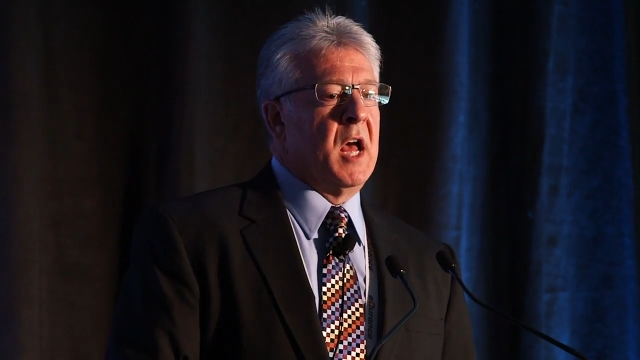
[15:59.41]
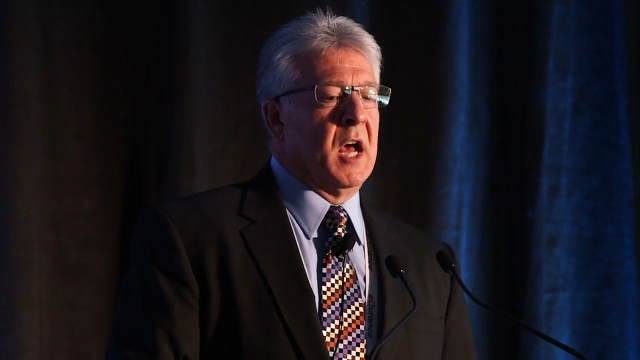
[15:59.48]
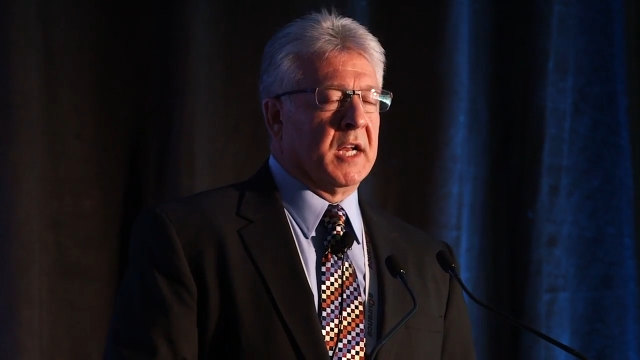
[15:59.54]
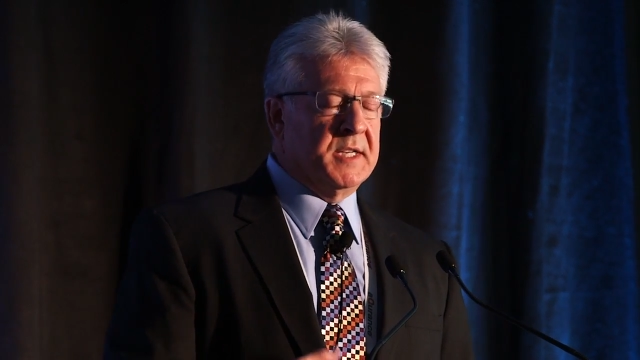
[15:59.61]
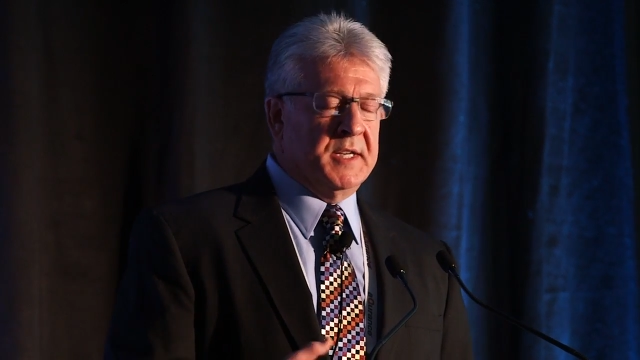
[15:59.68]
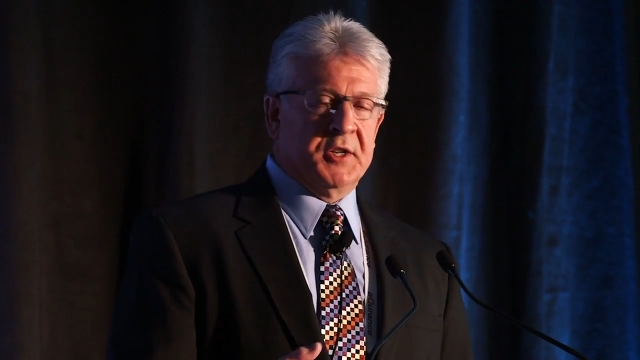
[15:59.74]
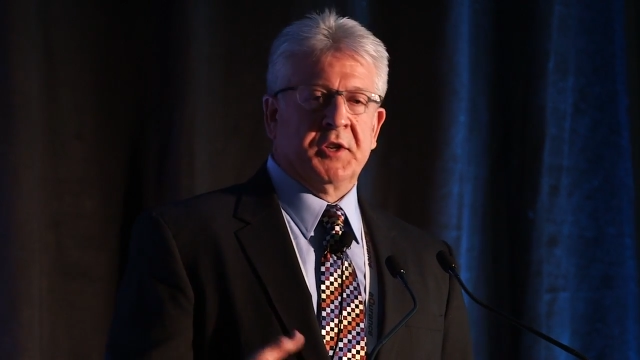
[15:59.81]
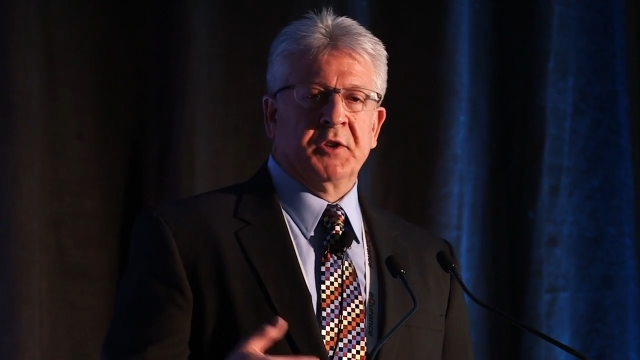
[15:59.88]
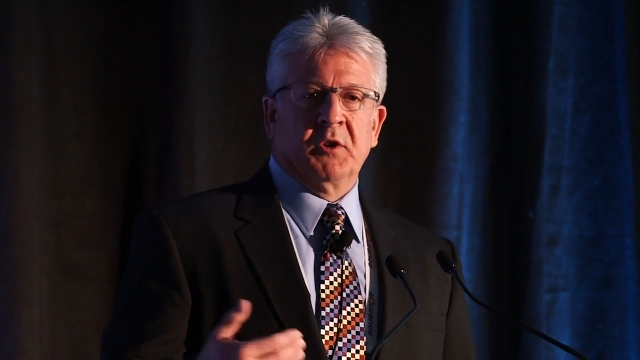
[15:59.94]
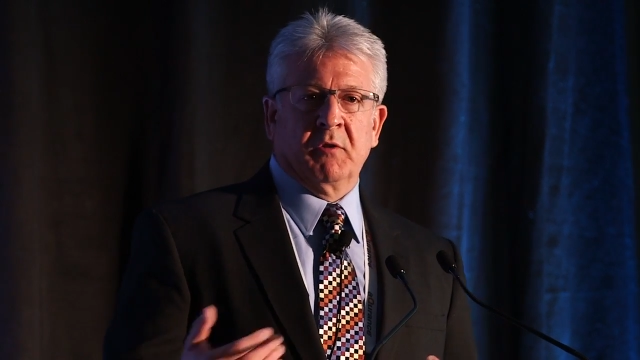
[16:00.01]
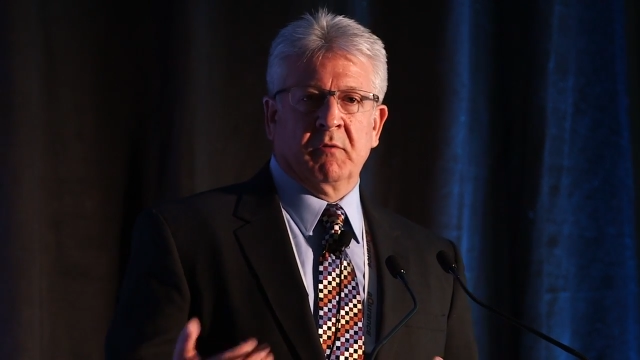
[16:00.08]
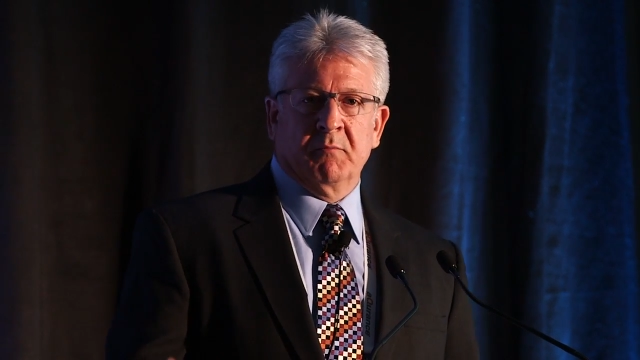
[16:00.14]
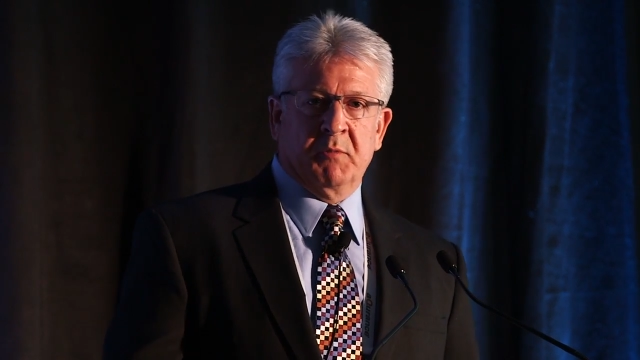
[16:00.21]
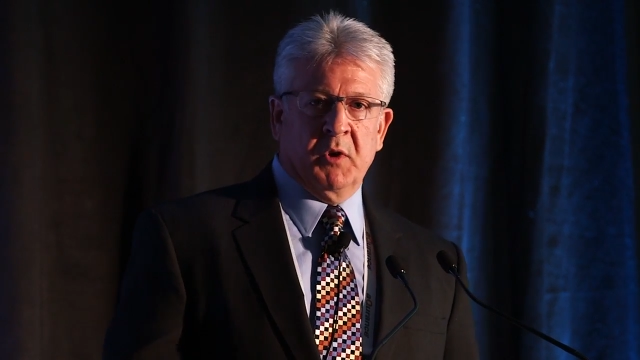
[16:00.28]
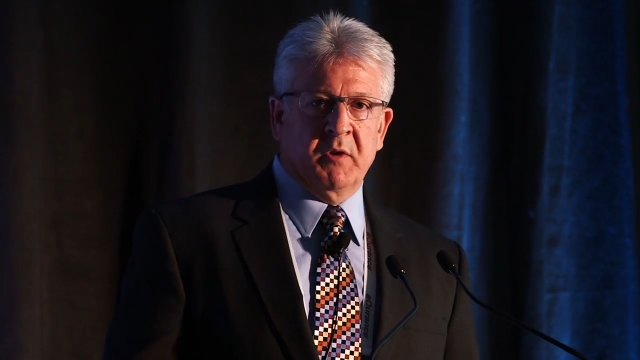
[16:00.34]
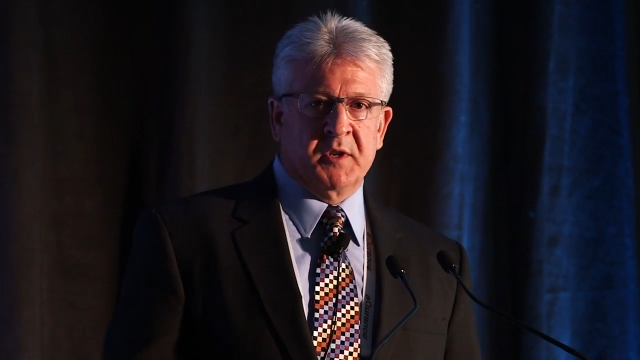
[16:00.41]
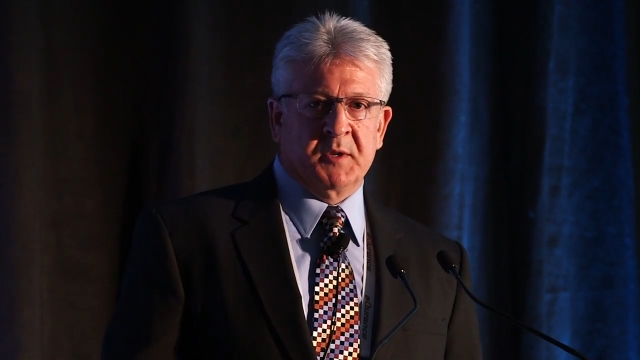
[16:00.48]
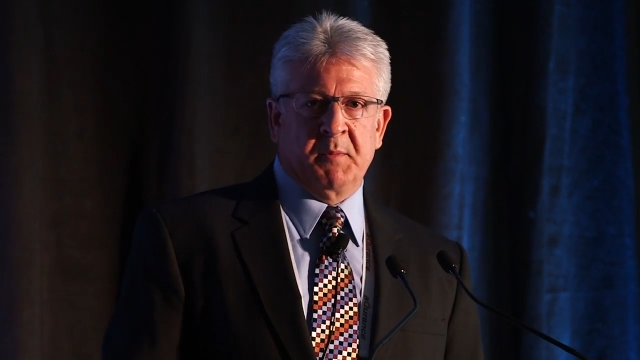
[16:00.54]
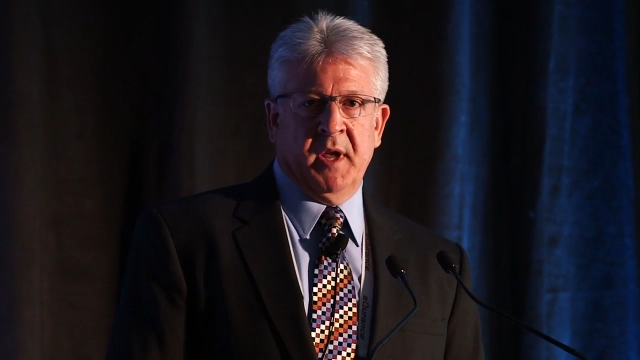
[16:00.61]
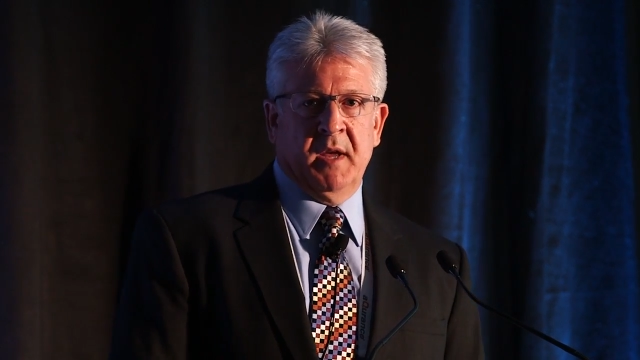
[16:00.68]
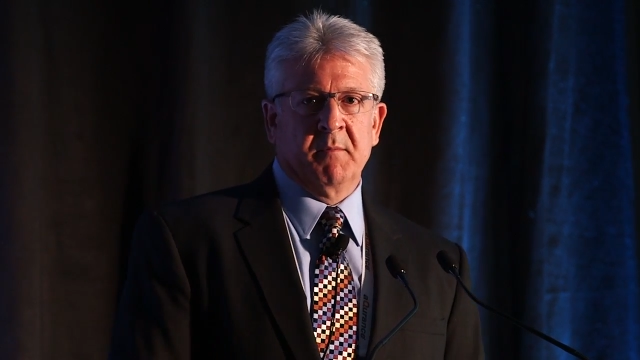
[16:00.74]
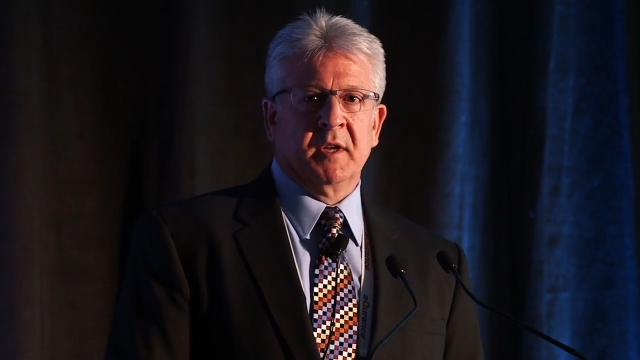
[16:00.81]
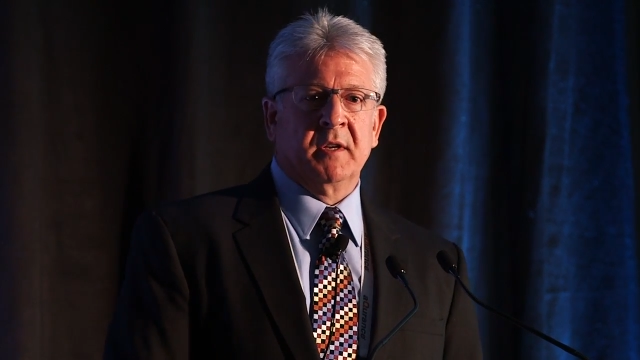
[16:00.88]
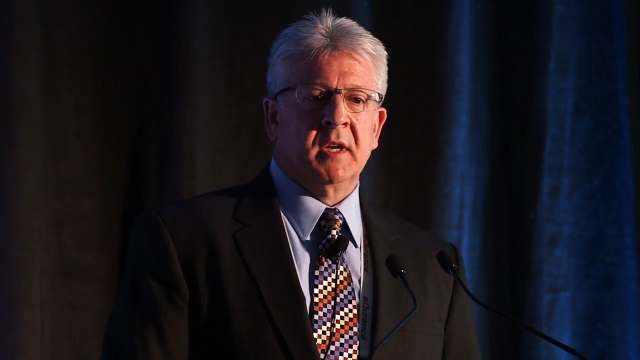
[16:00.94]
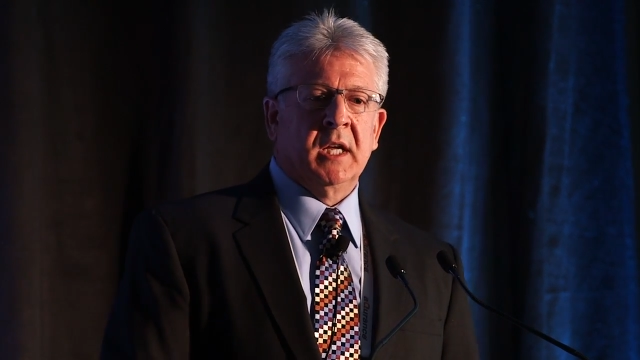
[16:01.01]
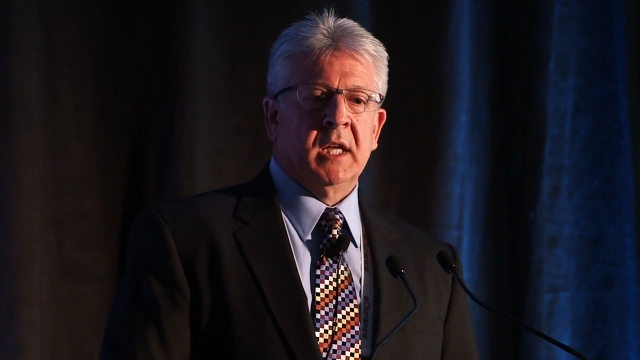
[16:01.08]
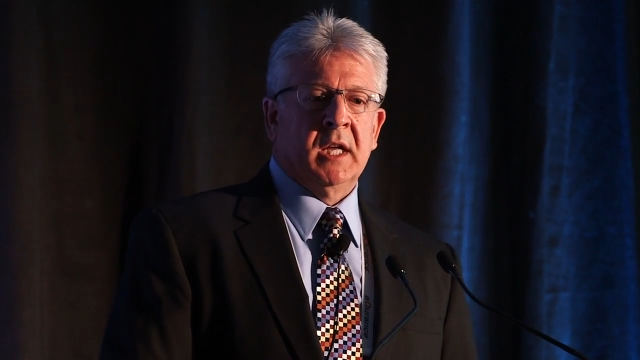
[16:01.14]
additional bonus payment